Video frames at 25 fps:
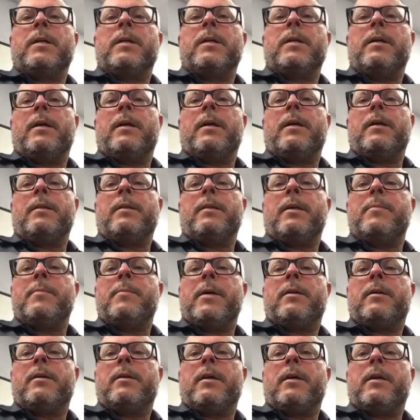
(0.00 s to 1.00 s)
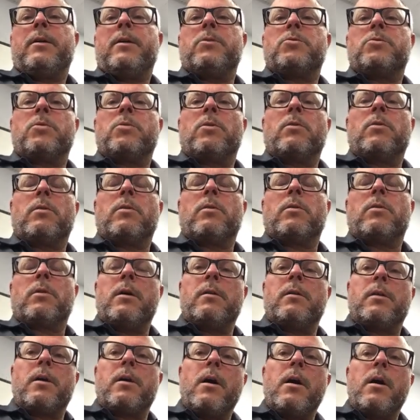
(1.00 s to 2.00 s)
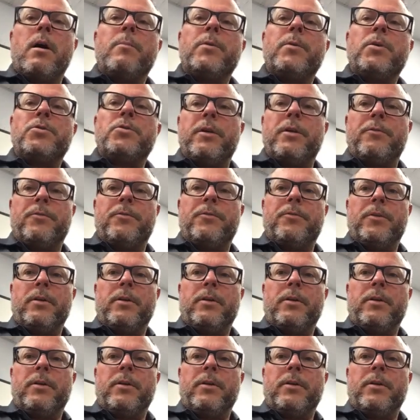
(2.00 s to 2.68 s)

and they make a controller called CompuShift.